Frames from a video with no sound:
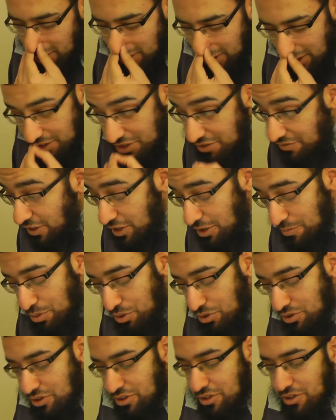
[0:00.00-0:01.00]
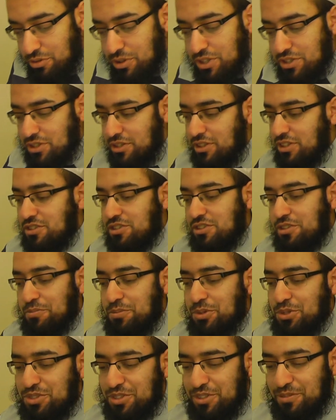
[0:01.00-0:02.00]
And this is very important. The reason this is
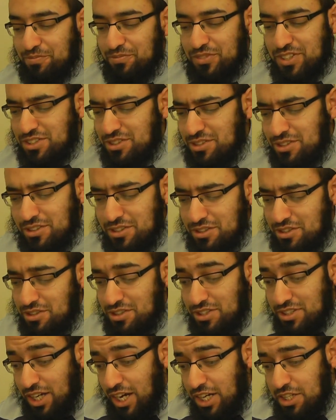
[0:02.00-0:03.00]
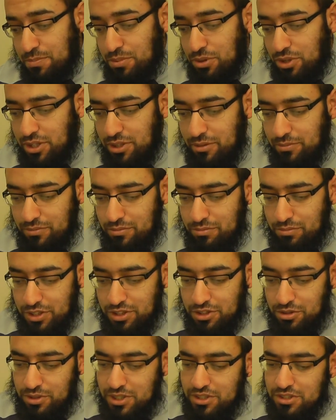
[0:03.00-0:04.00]
important is a side point,
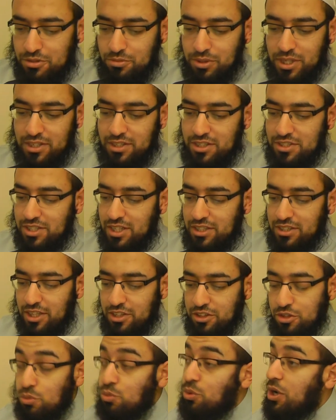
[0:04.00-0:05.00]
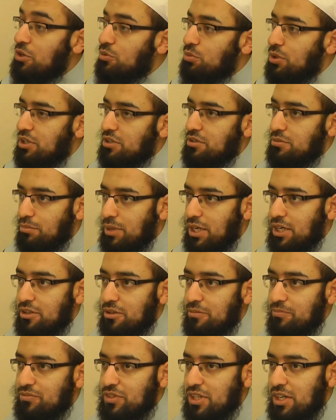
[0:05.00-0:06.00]
but the reason we understand that the one word ma,
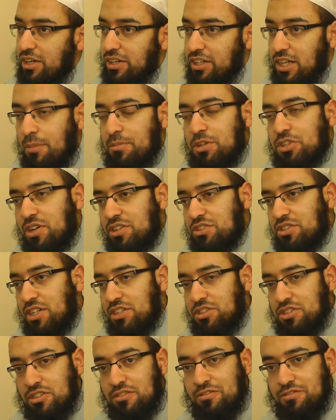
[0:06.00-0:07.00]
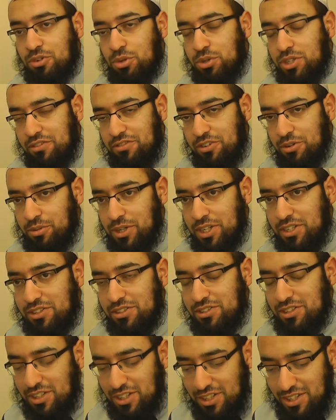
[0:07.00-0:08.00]
can be translated in 4 different ways.
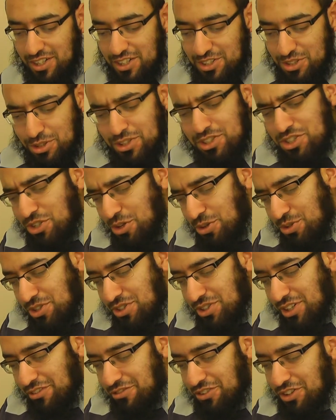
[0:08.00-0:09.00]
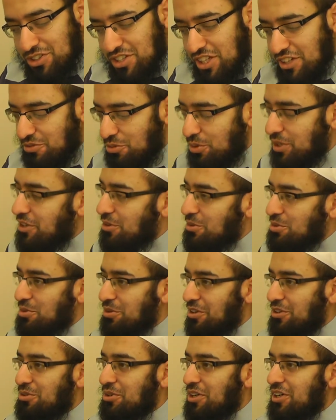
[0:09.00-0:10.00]
So this shows us that firstly, if we go to
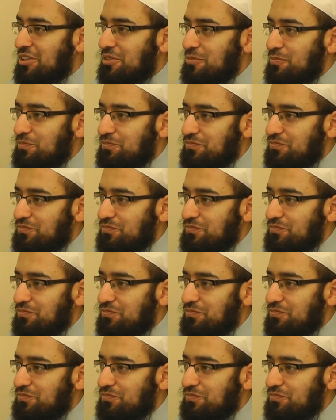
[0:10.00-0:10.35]
a Quran